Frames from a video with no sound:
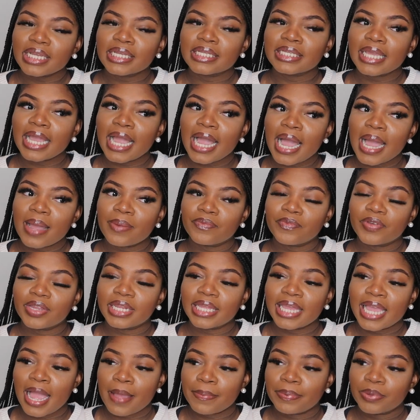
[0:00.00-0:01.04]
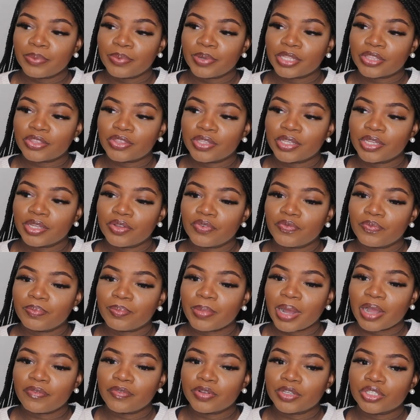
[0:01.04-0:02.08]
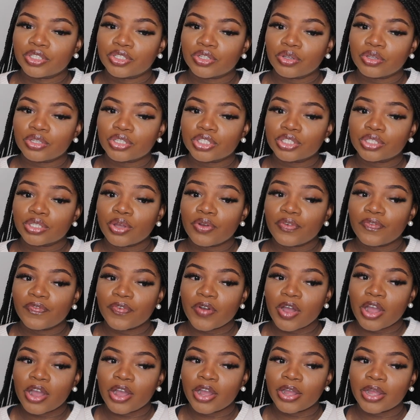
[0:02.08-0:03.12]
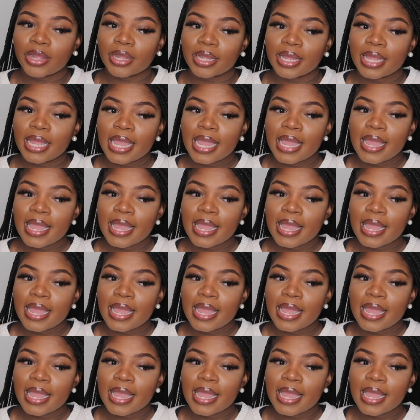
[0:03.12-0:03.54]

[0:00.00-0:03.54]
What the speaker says: Yeah, I'm really happy with my results so far.